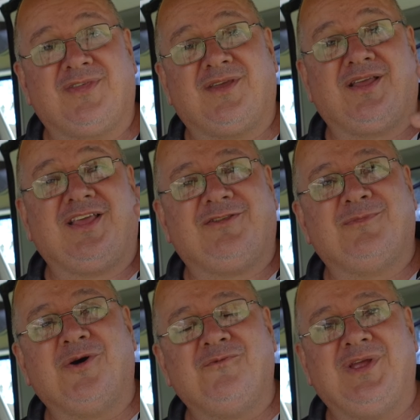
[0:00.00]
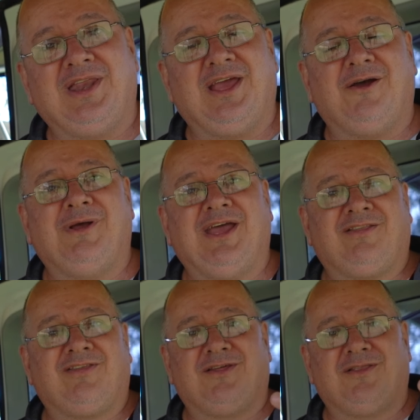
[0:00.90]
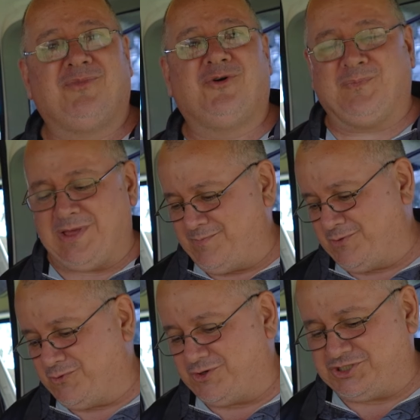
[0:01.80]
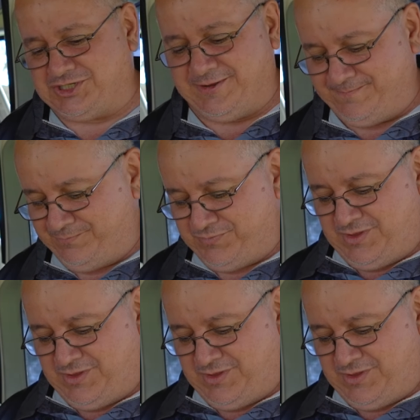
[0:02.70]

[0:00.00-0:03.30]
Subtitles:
so it gets my video out, the more people watching it,